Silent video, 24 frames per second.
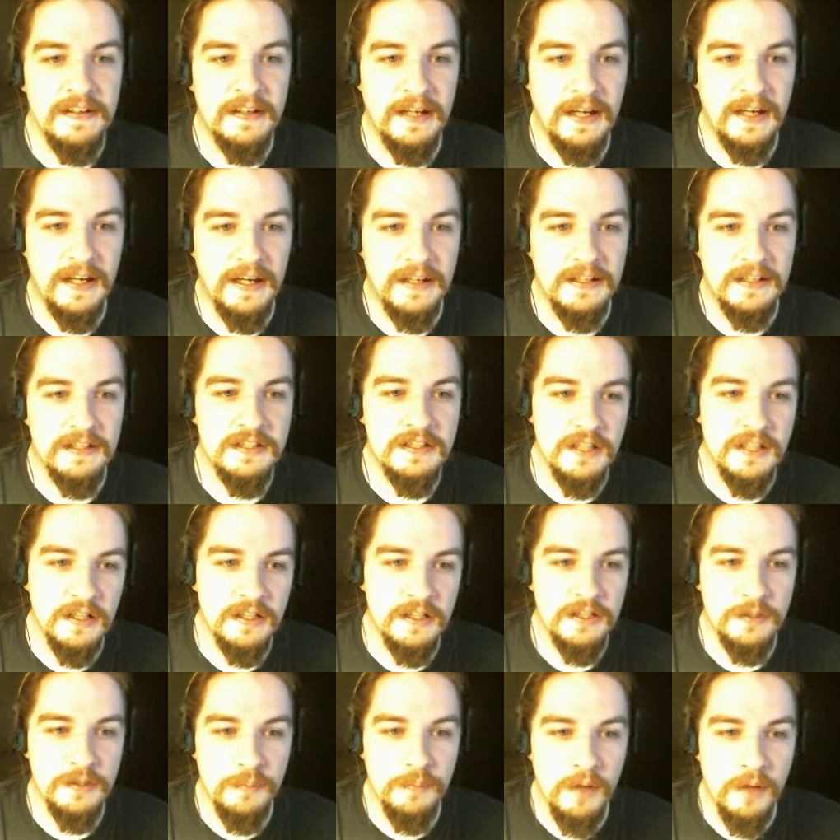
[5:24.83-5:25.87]
And it's a
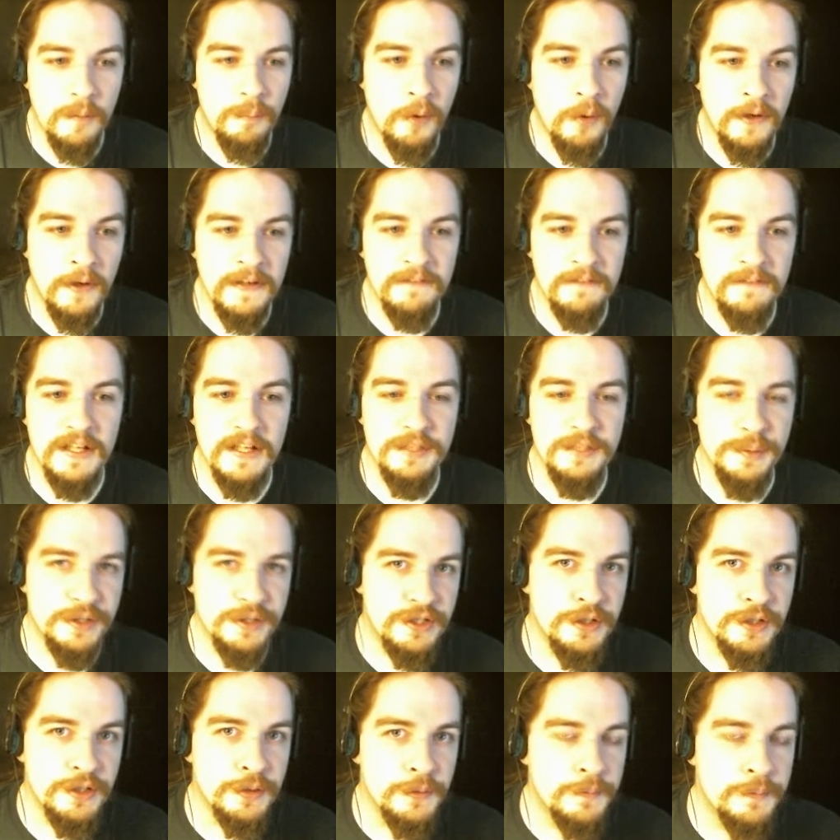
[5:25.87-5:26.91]
small point investment
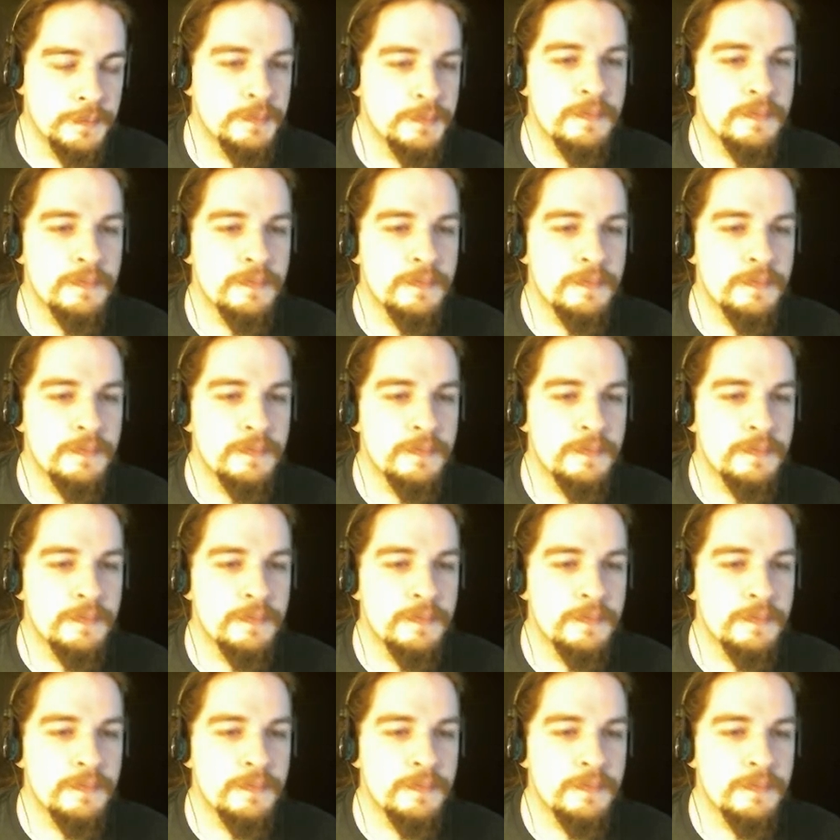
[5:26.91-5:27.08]
too.